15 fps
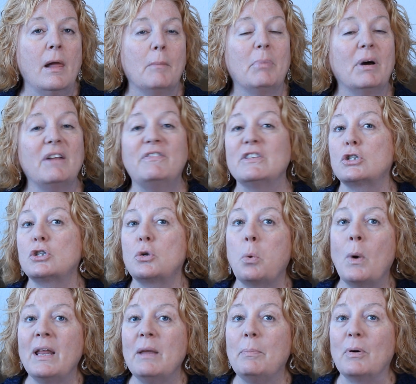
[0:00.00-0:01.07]
But if it's
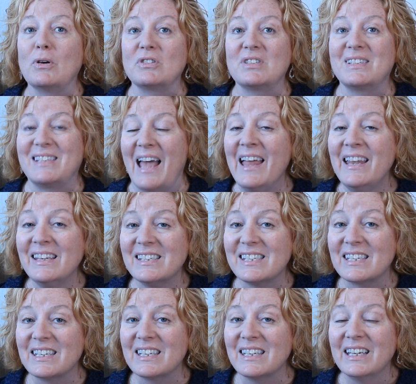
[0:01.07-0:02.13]

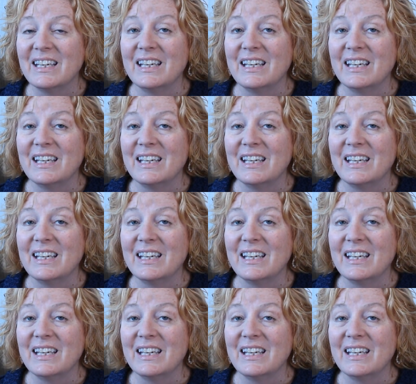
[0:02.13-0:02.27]
20%,